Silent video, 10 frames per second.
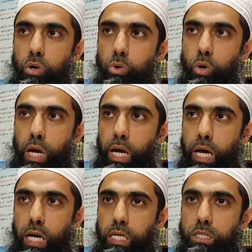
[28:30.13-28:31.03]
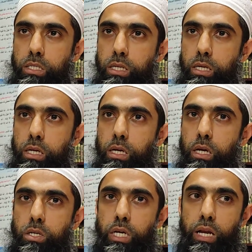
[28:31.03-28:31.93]
who has
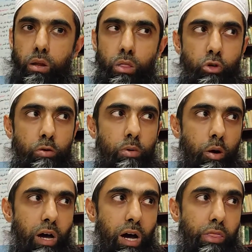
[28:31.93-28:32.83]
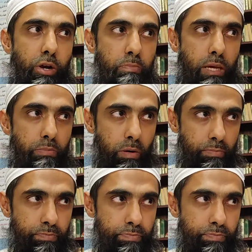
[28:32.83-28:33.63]
done dhulm on other people.